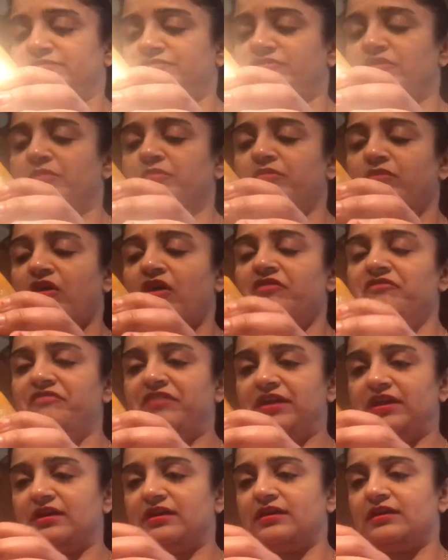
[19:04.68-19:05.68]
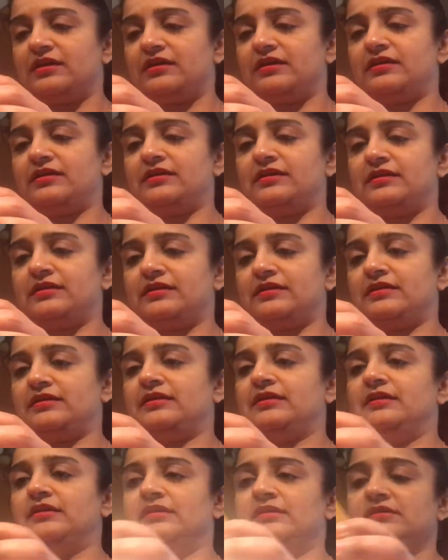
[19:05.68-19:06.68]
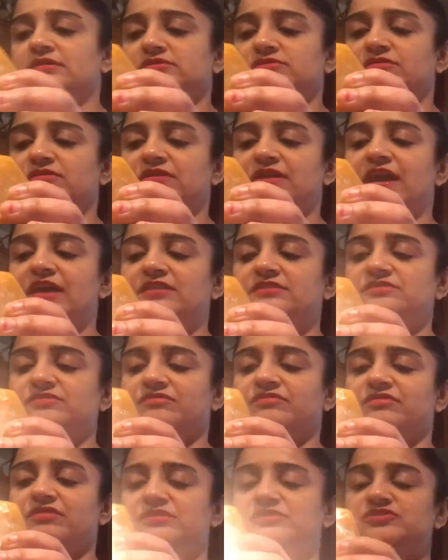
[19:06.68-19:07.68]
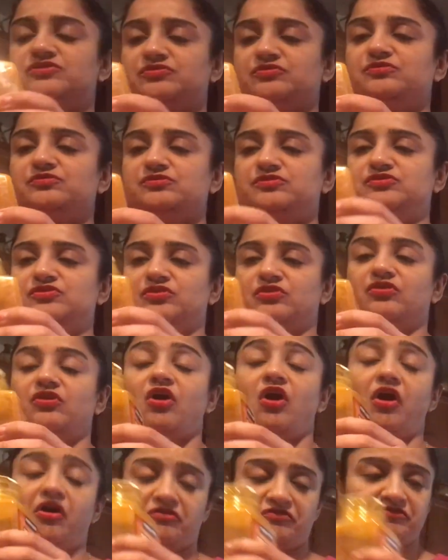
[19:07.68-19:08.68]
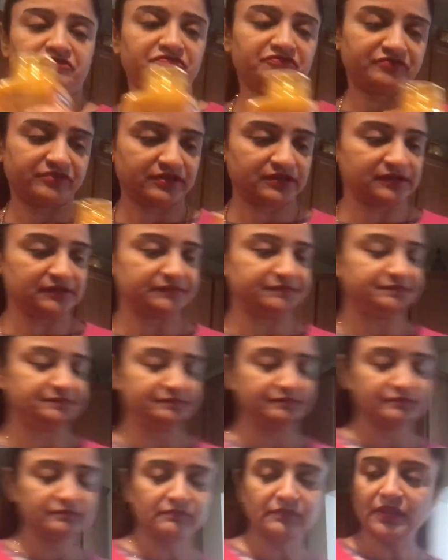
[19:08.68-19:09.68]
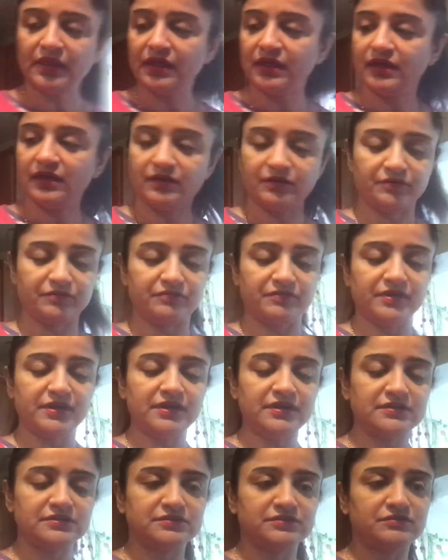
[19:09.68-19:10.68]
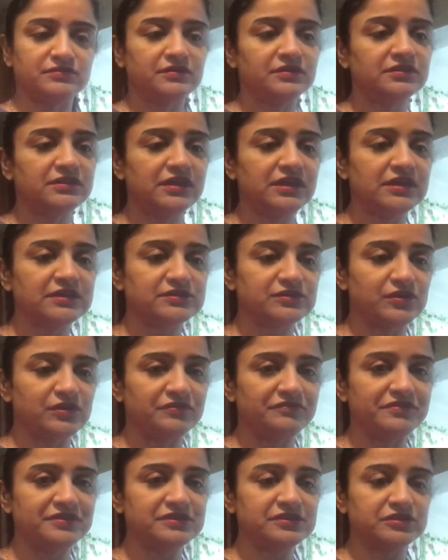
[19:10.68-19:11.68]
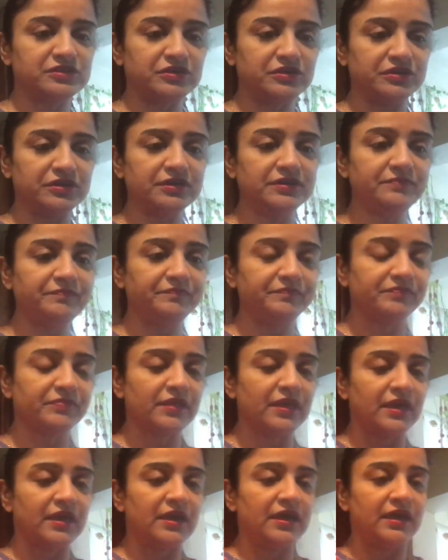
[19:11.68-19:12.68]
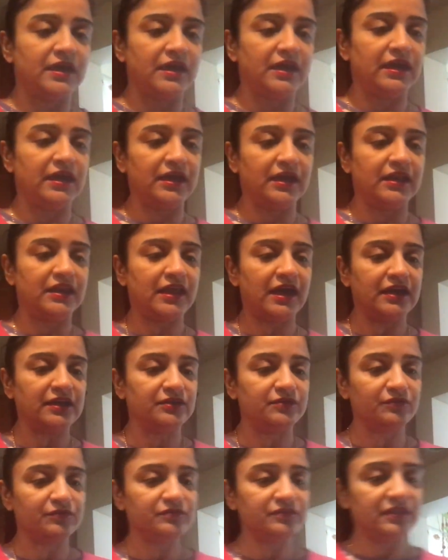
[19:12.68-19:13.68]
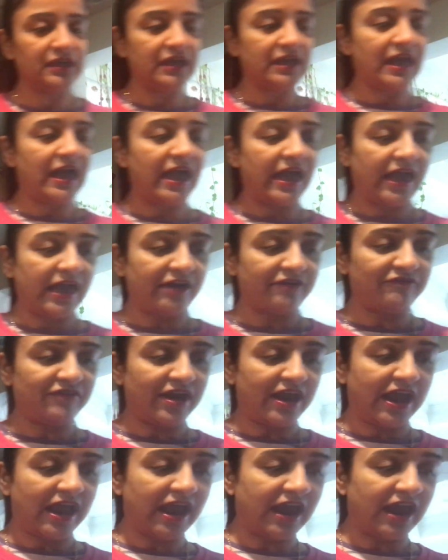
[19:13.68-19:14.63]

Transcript: from coughing. So it kind of controls your cough. All right, so haldi is always good, and I don't think I have